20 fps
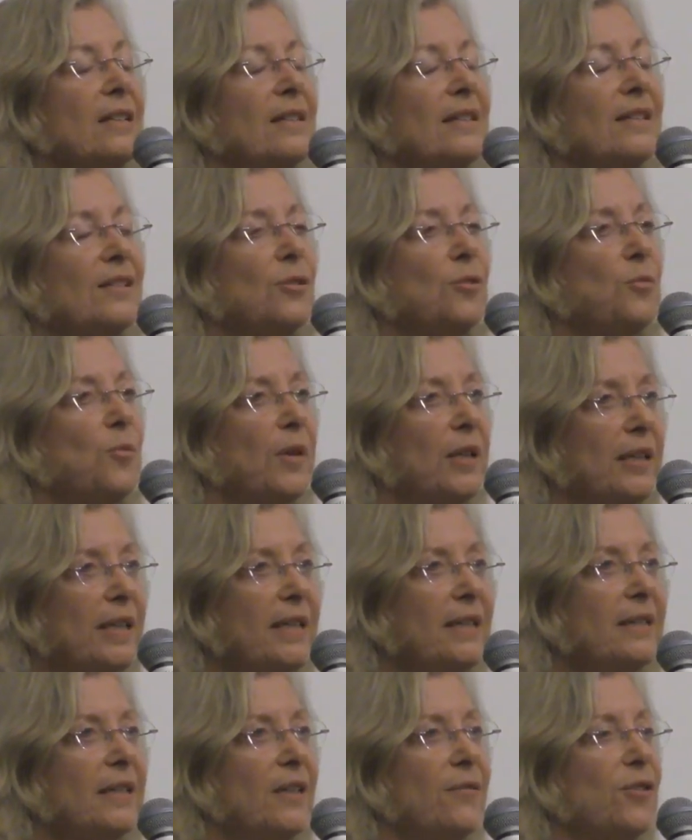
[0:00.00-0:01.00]
you
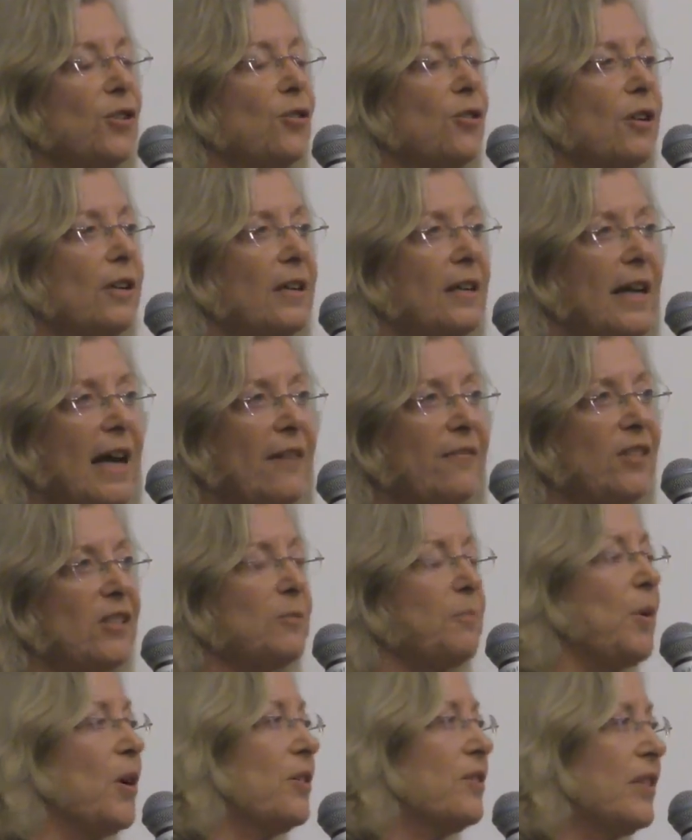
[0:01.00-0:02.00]
really, if you're going to have this
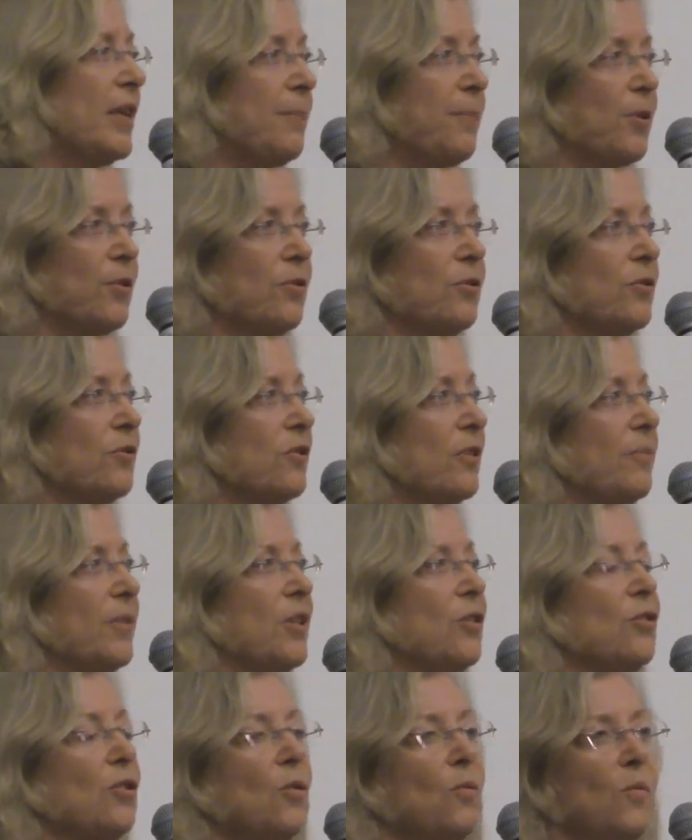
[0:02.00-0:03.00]
part-time person or something,
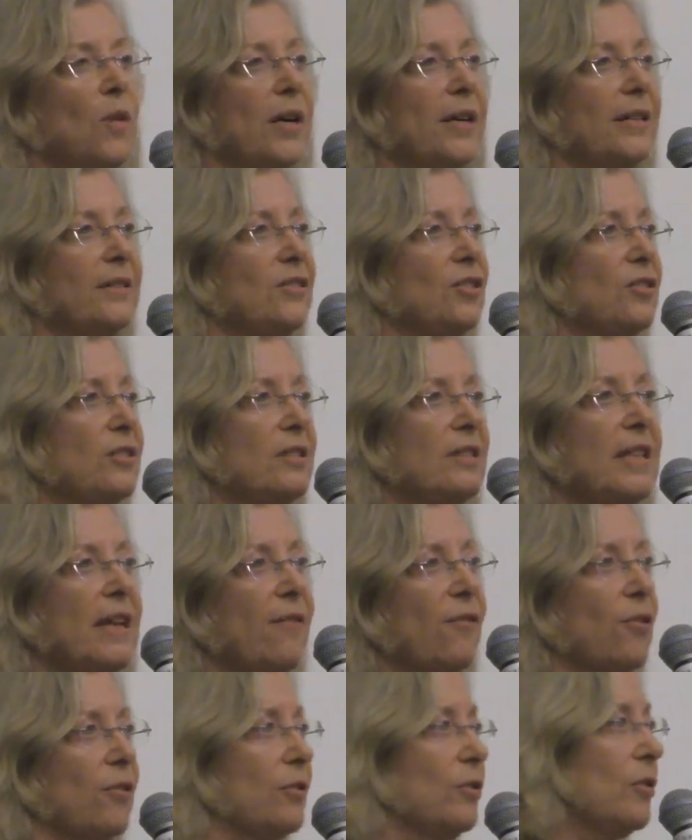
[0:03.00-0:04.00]
you don't want to just
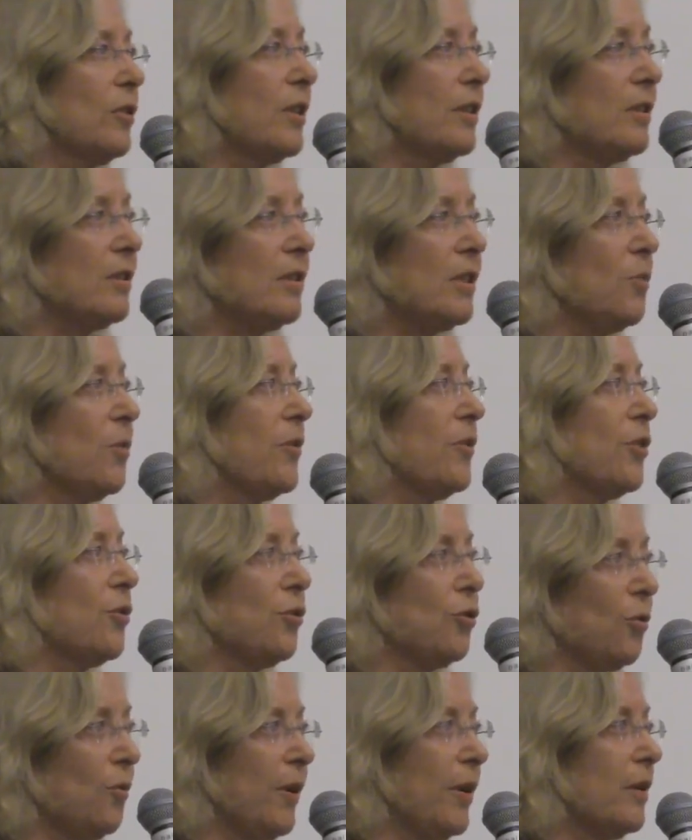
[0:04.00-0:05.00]
never look and see what they're
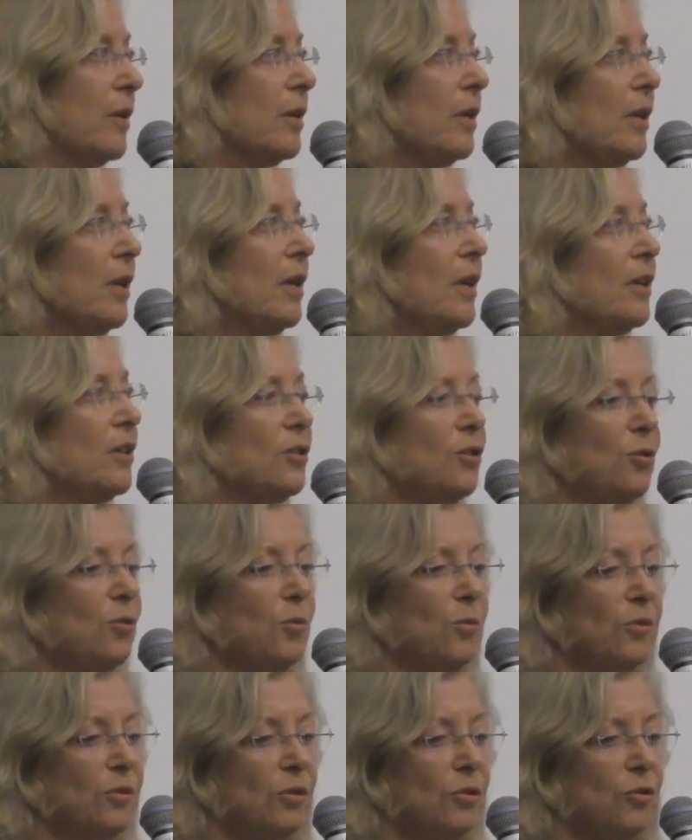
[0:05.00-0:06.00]
doing.
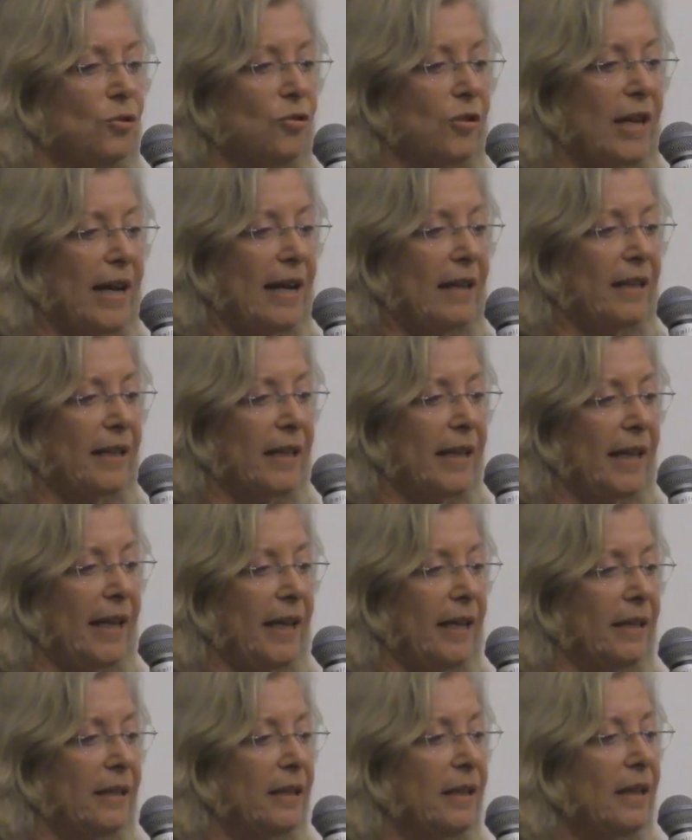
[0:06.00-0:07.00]
You, you should
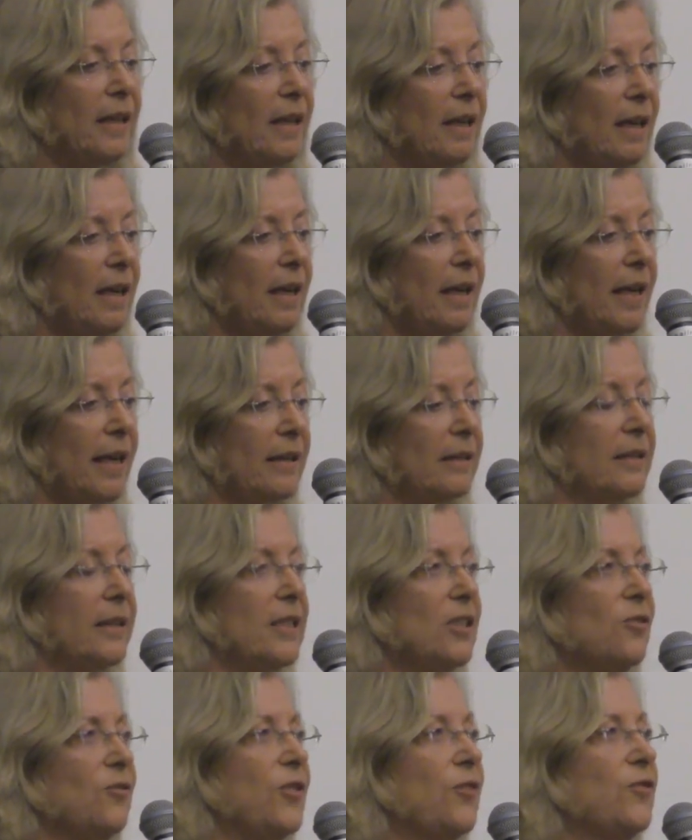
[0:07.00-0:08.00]
allocate at
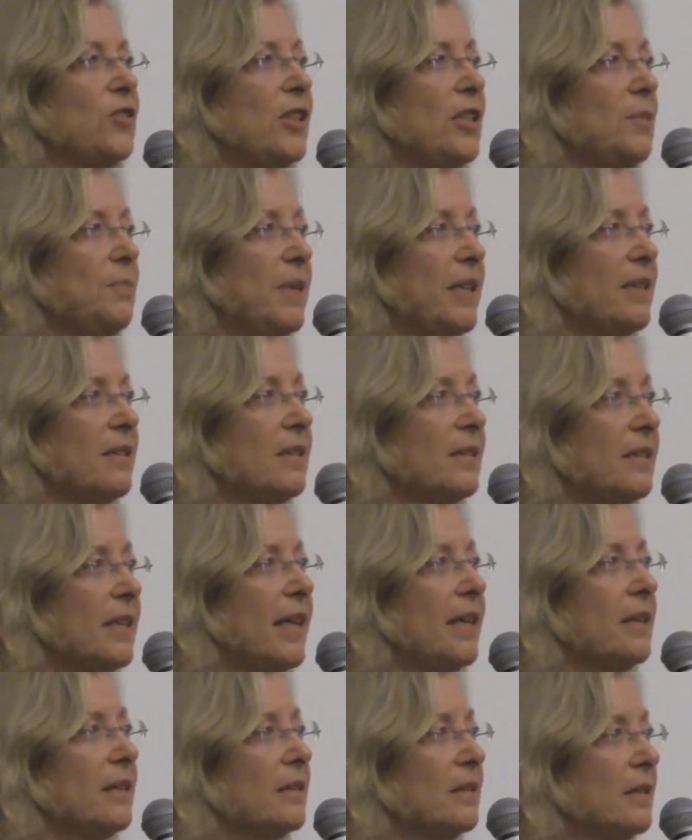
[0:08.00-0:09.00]
least fifteen minutes a
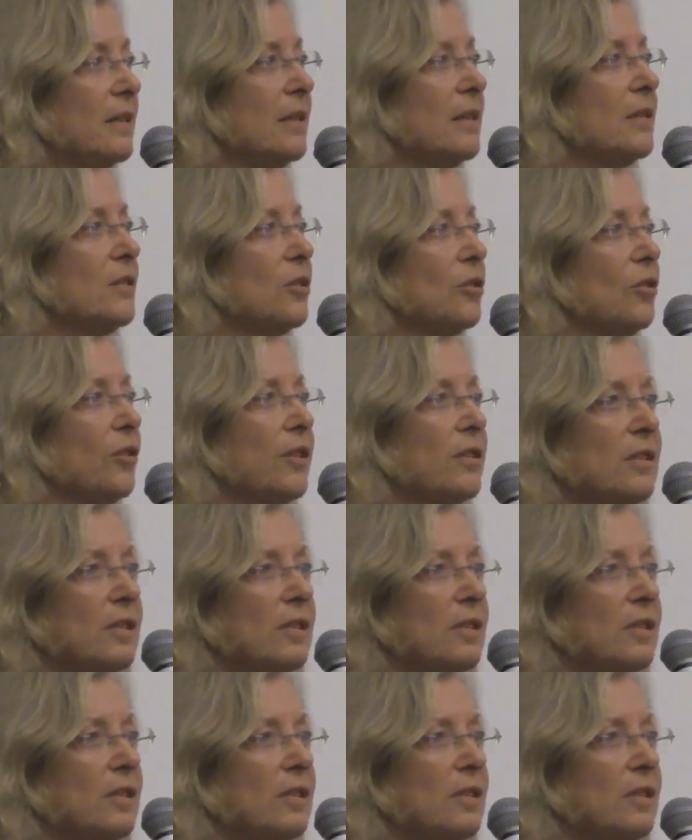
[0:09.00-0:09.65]
day to, to, to look and